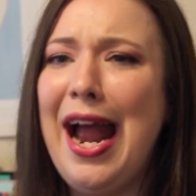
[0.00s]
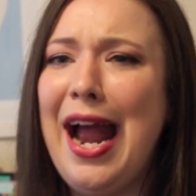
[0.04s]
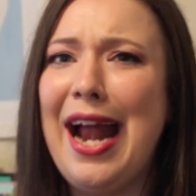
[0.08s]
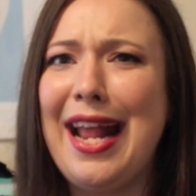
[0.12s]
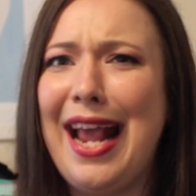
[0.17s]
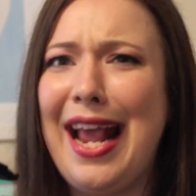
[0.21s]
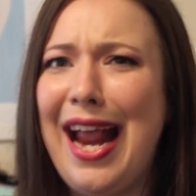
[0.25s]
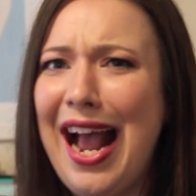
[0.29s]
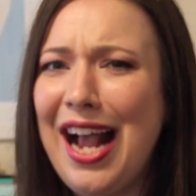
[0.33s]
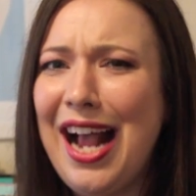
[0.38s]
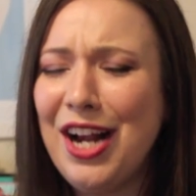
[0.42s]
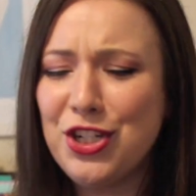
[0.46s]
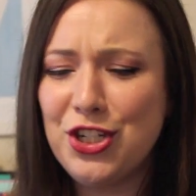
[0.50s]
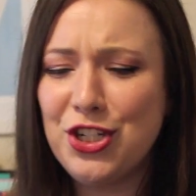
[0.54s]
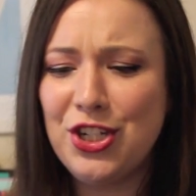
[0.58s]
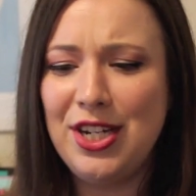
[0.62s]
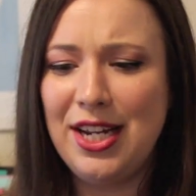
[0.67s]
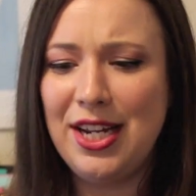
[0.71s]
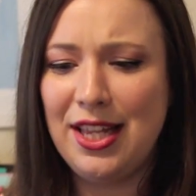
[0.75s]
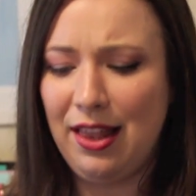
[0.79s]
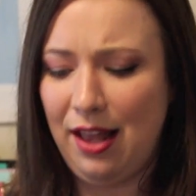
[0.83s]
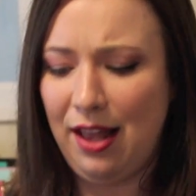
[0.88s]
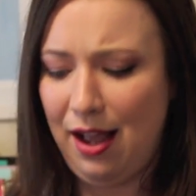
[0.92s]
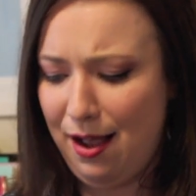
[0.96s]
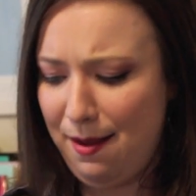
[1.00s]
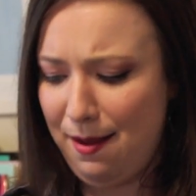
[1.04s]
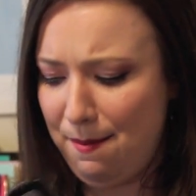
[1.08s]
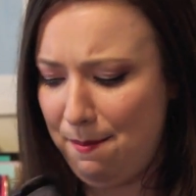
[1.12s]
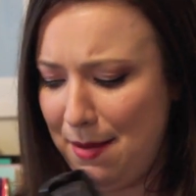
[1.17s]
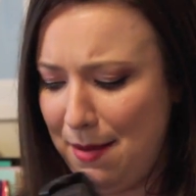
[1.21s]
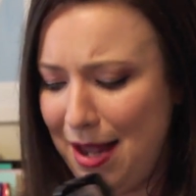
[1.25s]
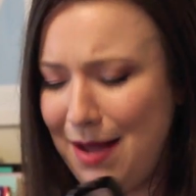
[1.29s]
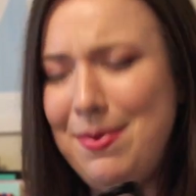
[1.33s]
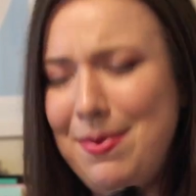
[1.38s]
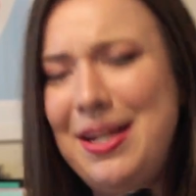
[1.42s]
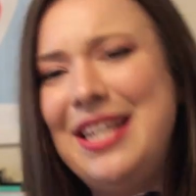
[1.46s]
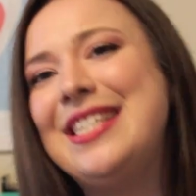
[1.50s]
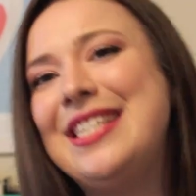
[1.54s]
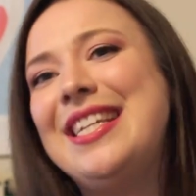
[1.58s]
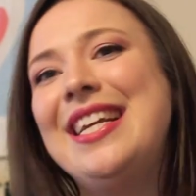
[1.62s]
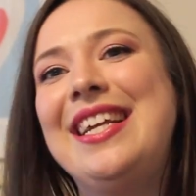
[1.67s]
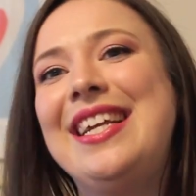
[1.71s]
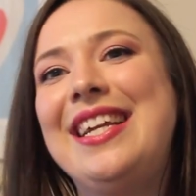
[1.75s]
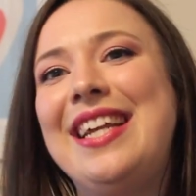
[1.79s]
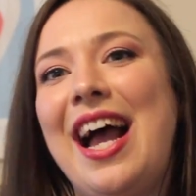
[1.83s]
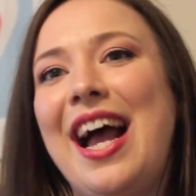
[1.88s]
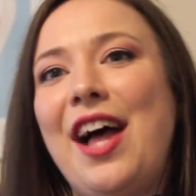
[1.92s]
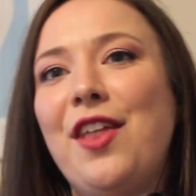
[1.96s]
And I actually thought maybe
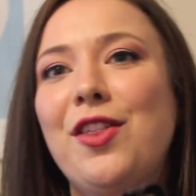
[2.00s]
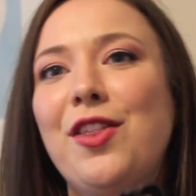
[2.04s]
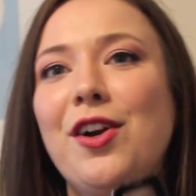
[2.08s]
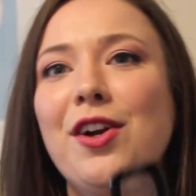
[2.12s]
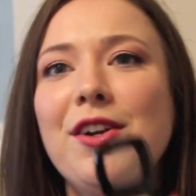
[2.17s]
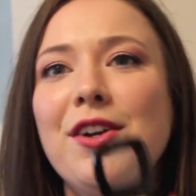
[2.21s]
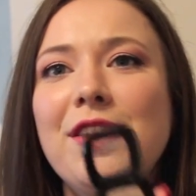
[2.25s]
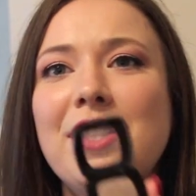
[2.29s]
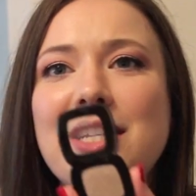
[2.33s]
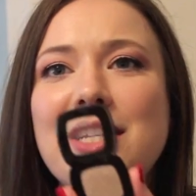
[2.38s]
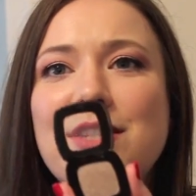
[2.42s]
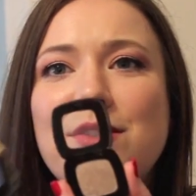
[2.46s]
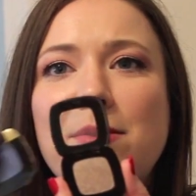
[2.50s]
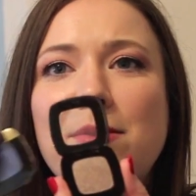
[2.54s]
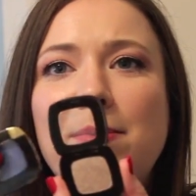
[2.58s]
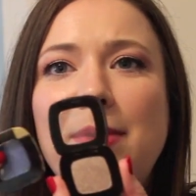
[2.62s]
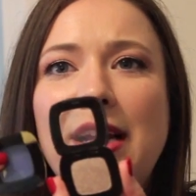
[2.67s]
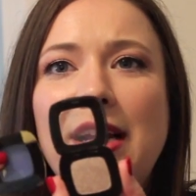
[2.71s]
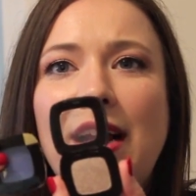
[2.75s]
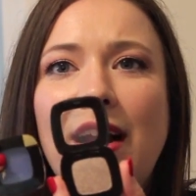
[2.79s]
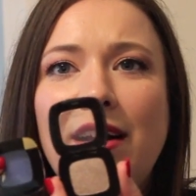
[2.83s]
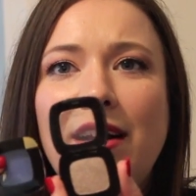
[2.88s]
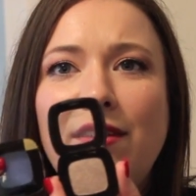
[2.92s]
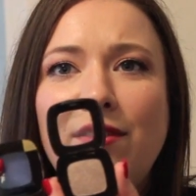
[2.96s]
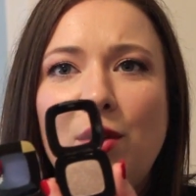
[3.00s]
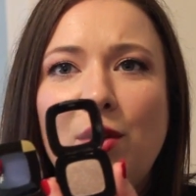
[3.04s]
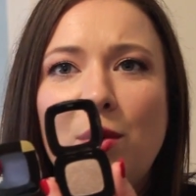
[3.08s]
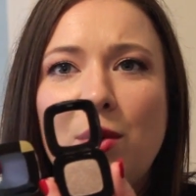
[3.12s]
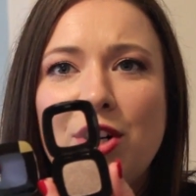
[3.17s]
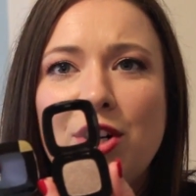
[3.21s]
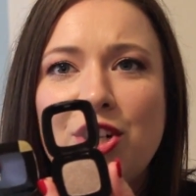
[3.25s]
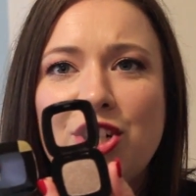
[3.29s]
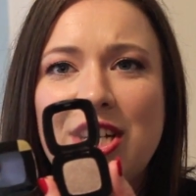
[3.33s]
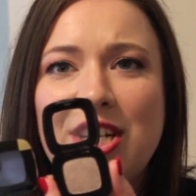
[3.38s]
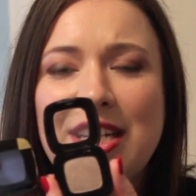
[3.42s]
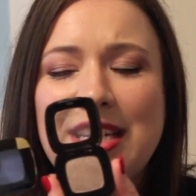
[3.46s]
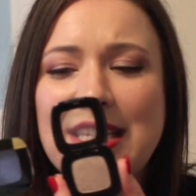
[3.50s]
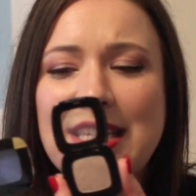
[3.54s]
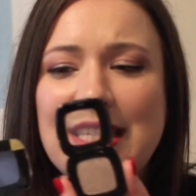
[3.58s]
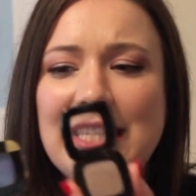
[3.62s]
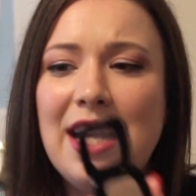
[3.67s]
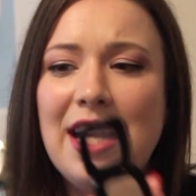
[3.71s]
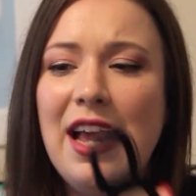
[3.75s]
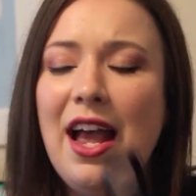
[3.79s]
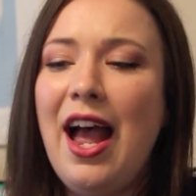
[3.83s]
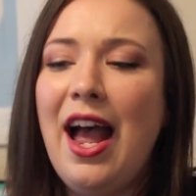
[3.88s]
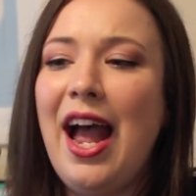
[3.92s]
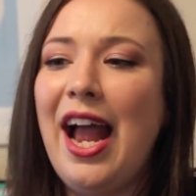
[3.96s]
together these would be kind of gorgeous.
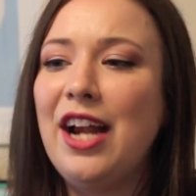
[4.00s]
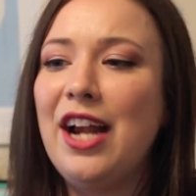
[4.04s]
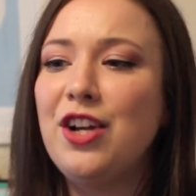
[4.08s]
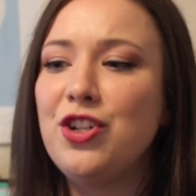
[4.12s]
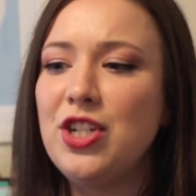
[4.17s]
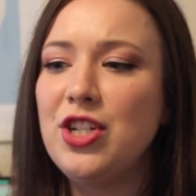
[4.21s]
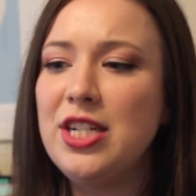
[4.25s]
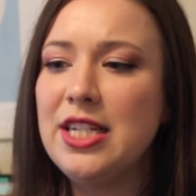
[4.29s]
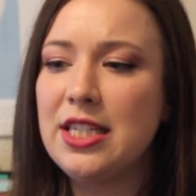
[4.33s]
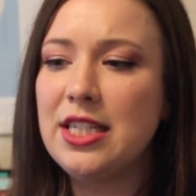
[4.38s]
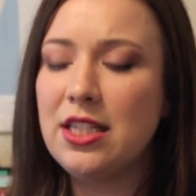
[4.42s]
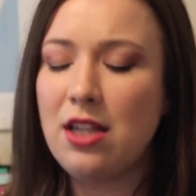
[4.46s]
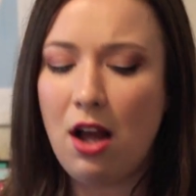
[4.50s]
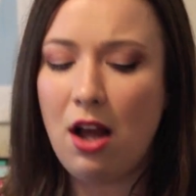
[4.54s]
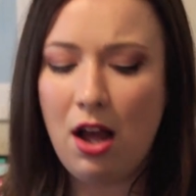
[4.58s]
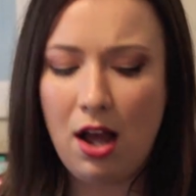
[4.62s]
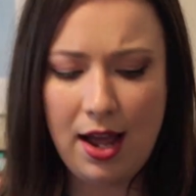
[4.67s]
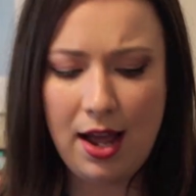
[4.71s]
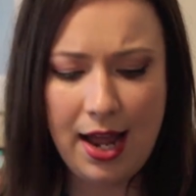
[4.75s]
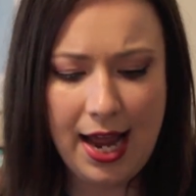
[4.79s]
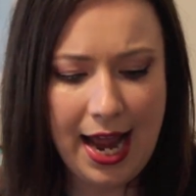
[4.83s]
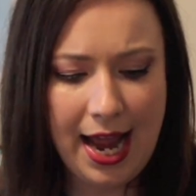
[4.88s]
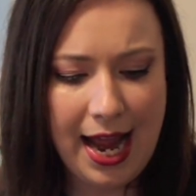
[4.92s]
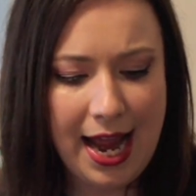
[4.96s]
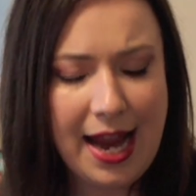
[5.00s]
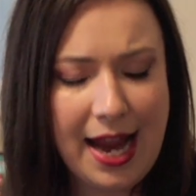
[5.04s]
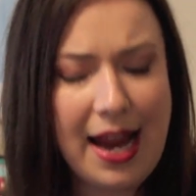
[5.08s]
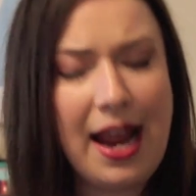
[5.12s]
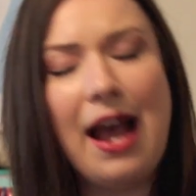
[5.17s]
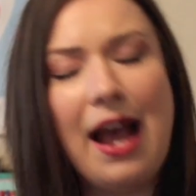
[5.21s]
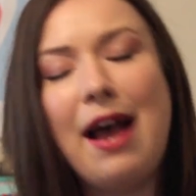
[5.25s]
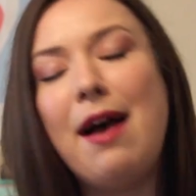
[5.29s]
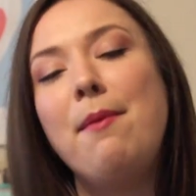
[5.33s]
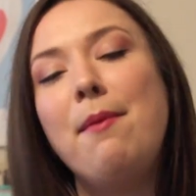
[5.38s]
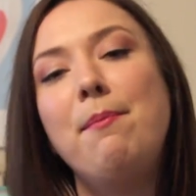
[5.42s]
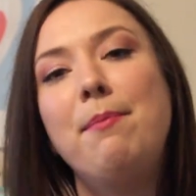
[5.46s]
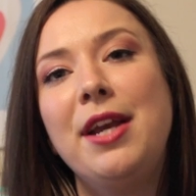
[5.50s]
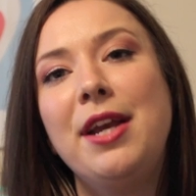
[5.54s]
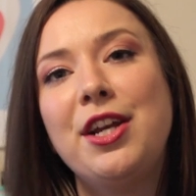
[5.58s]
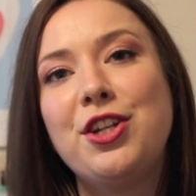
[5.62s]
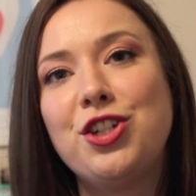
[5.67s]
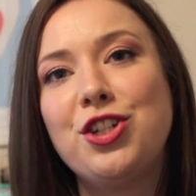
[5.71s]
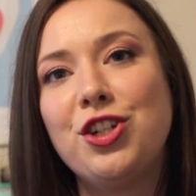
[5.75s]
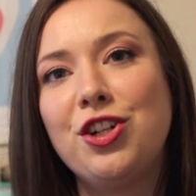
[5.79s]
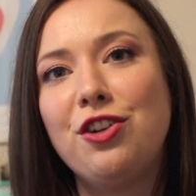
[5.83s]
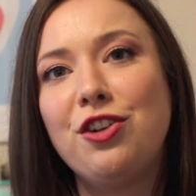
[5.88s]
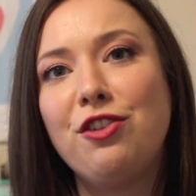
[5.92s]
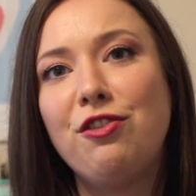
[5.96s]
I actually saw a
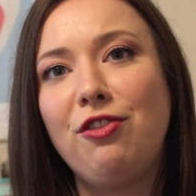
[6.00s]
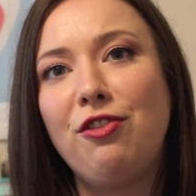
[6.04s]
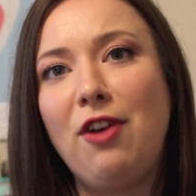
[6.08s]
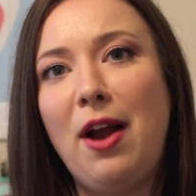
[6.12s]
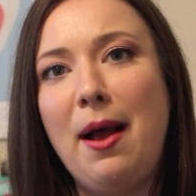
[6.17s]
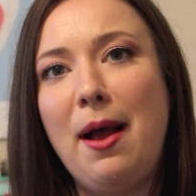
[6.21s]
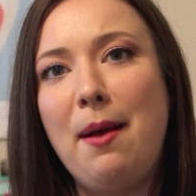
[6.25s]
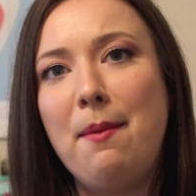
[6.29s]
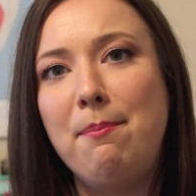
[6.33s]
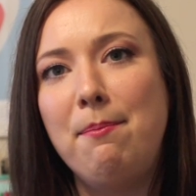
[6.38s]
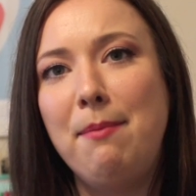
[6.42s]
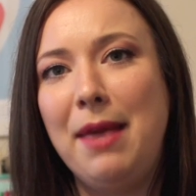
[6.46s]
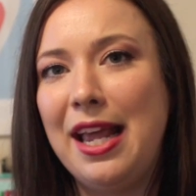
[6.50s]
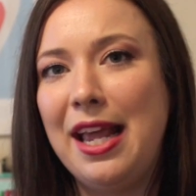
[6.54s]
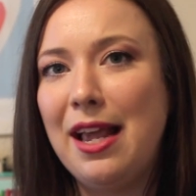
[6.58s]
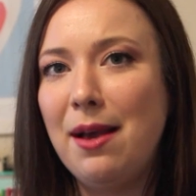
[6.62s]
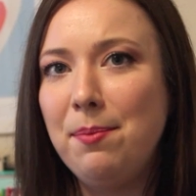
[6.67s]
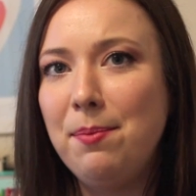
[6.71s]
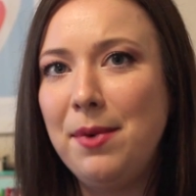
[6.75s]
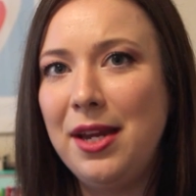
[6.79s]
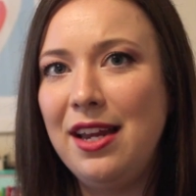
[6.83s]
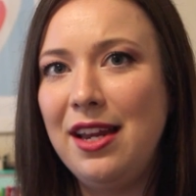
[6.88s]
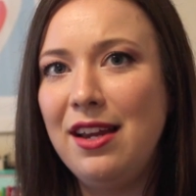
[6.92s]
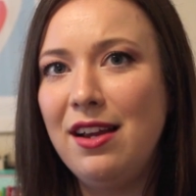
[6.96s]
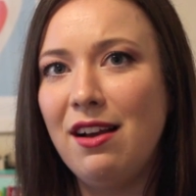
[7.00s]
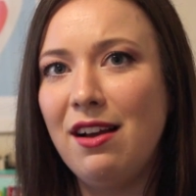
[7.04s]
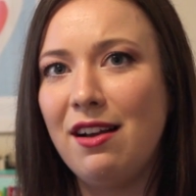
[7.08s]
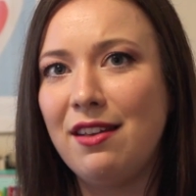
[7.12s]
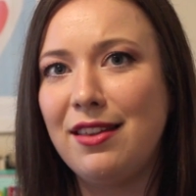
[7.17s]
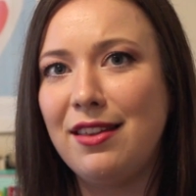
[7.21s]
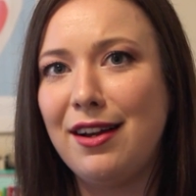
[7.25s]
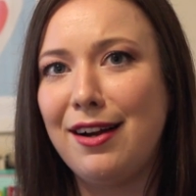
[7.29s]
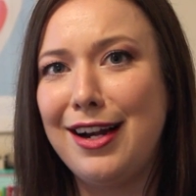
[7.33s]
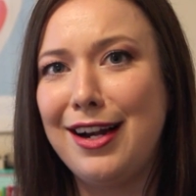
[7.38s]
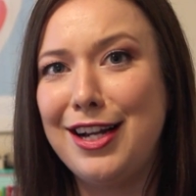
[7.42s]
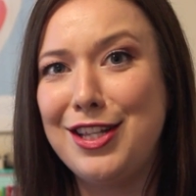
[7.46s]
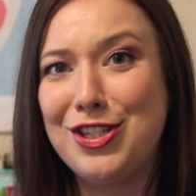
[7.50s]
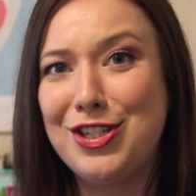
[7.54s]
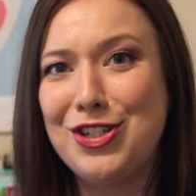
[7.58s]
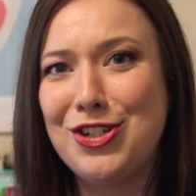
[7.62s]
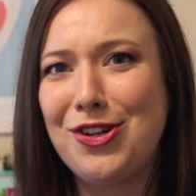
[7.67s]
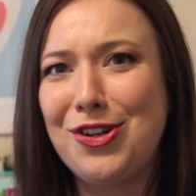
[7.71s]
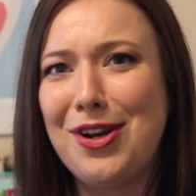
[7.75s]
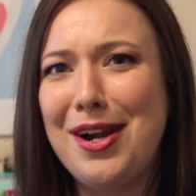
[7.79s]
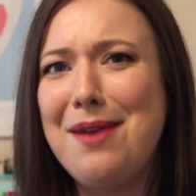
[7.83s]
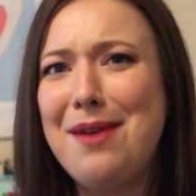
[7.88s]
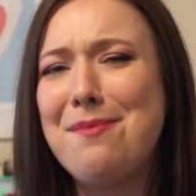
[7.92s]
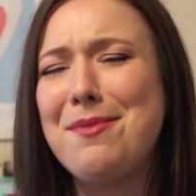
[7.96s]
picture from Makeup Geek on their
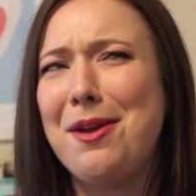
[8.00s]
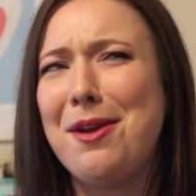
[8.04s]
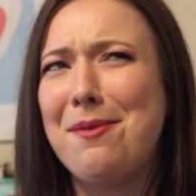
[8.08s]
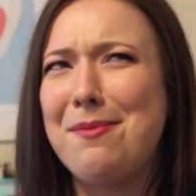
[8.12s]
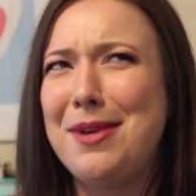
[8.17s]
Instagram, and I'll